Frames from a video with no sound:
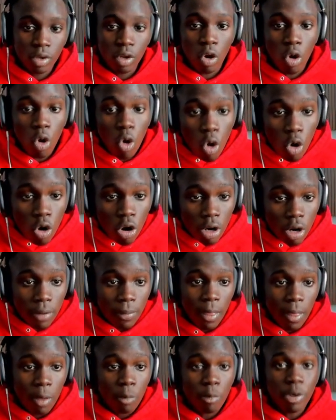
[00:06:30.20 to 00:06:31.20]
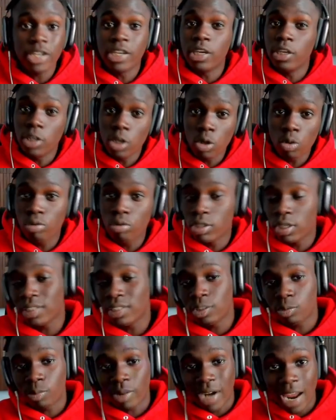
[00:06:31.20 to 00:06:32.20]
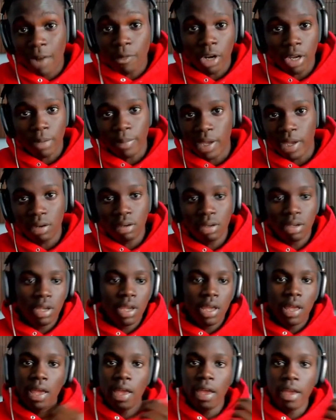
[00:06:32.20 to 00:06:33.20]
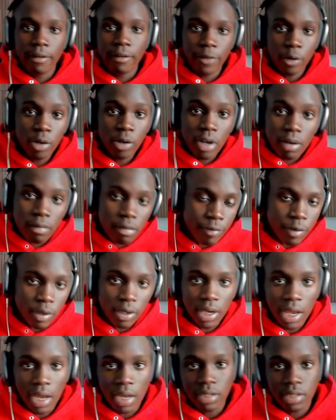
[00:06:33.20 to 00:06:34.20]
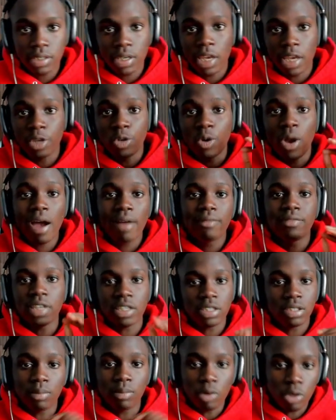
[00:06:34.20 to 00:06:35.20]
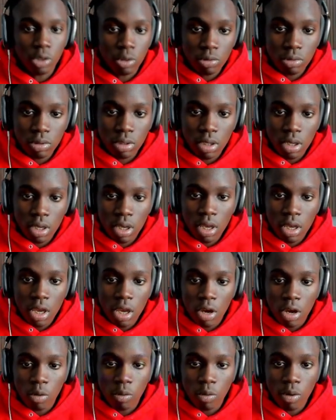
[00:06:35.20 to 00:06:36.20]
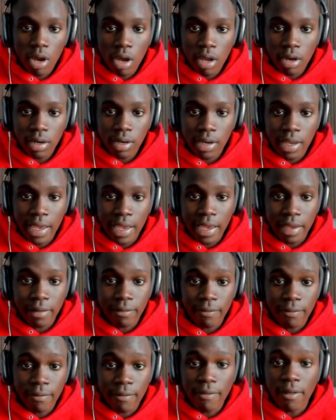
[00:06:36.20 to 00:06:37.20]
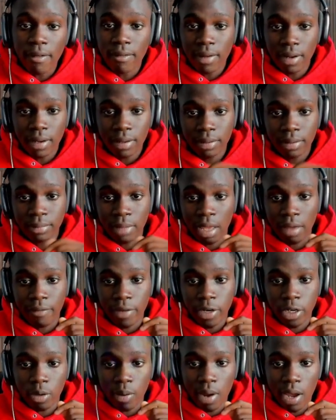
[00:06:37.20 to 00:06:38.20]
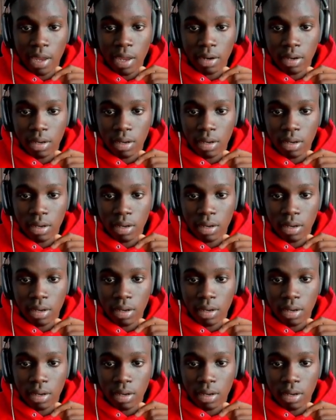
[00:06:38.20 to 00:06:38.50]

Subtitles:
Or what you can do is, this is what I recommend. If you already have a few clients and you have testimonials, run a video ad,